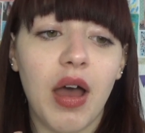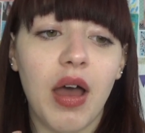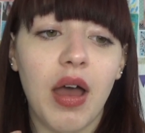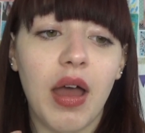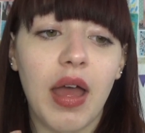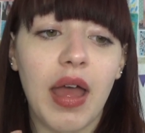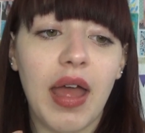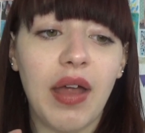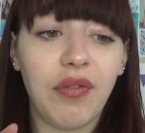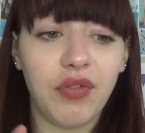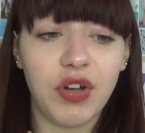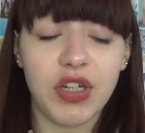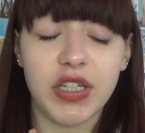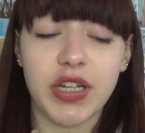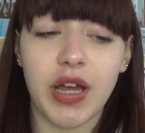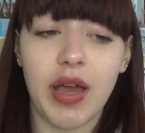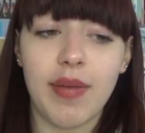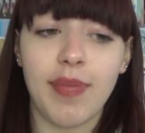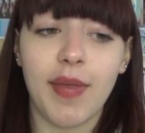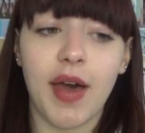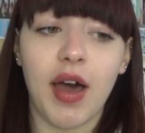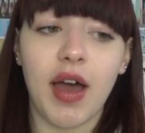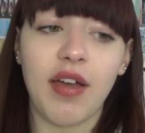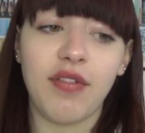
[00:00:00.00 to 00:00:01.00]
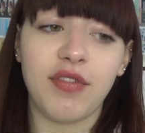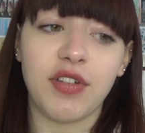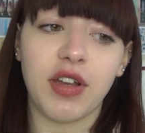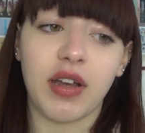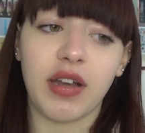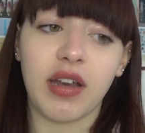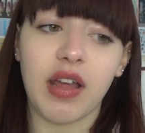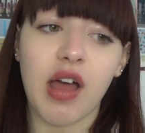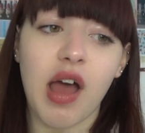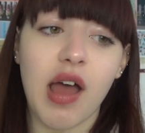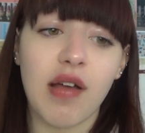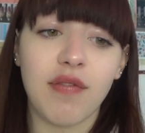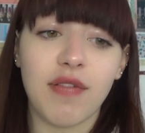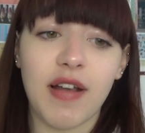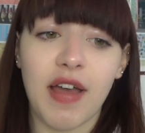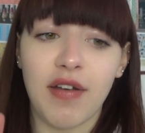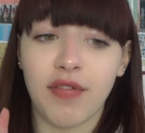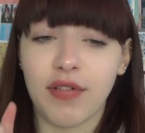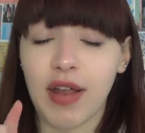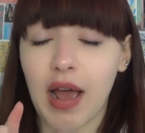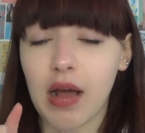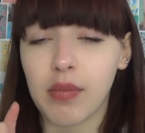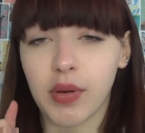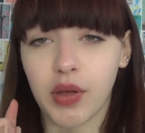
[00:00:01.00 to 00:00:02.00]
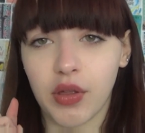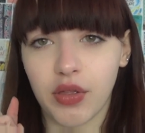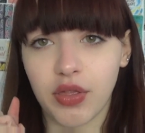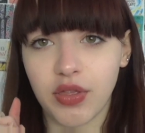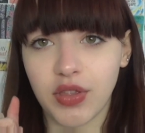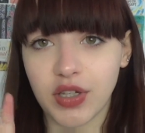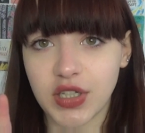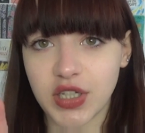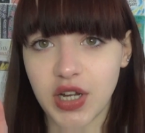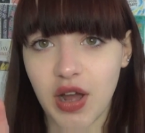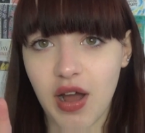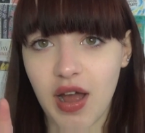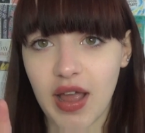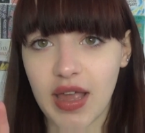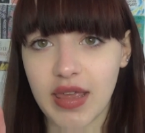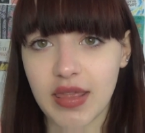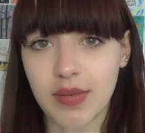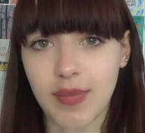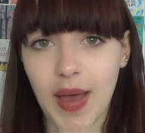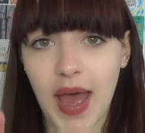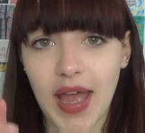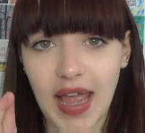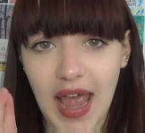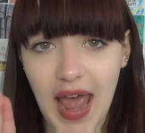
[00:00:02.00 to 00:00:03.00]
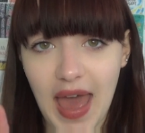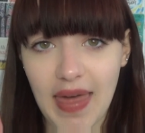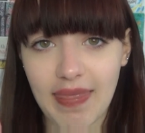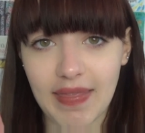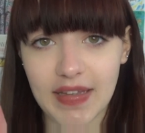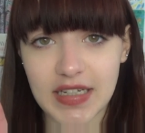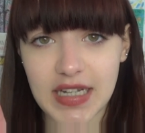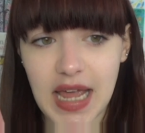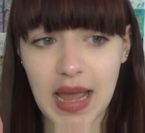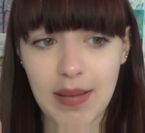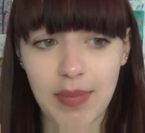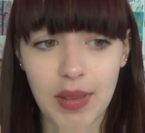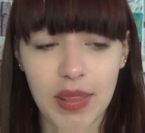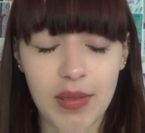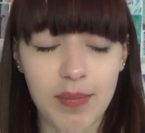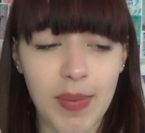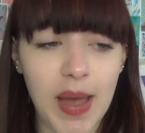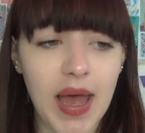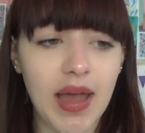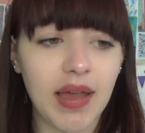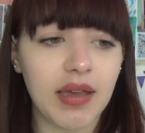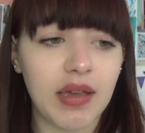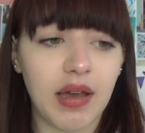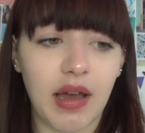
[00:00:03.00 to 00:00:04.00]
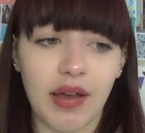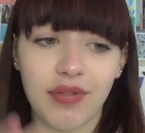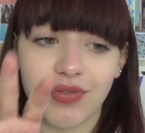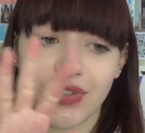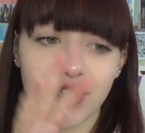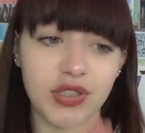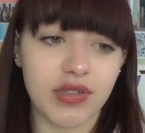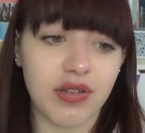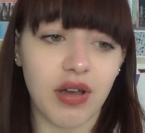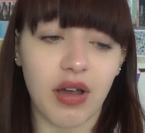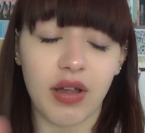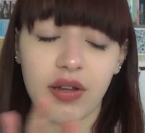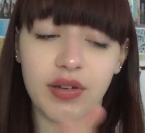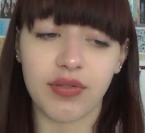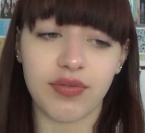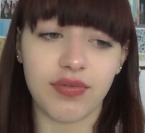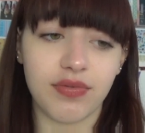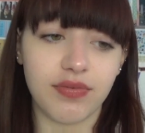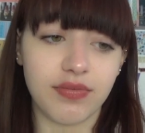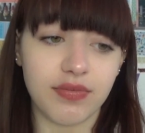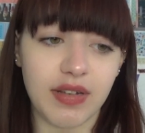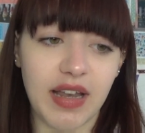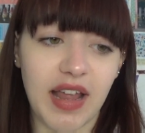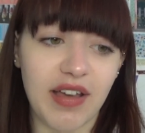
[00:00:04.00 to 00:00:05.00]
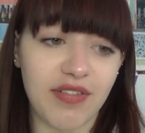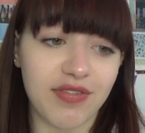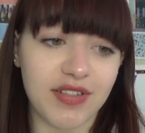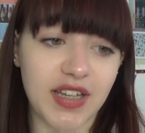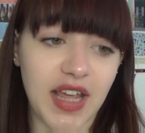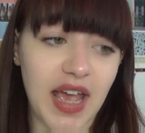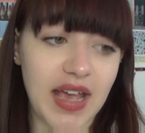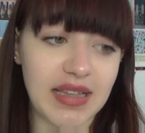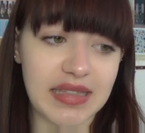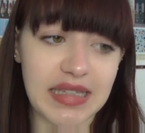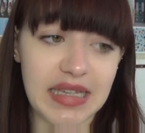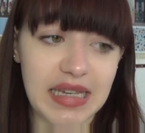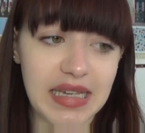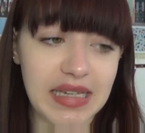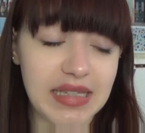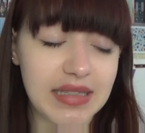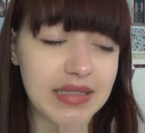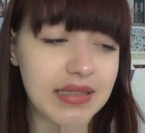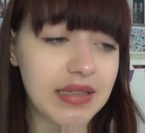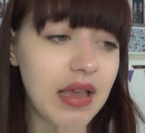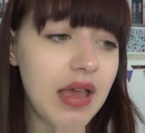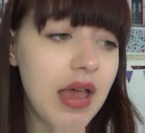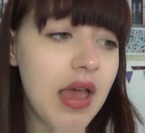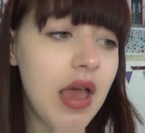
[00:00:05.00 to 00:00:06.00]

Every time that I've done it I've left out both the tie at the back and the tab at the back. I've just kind of left it as it is.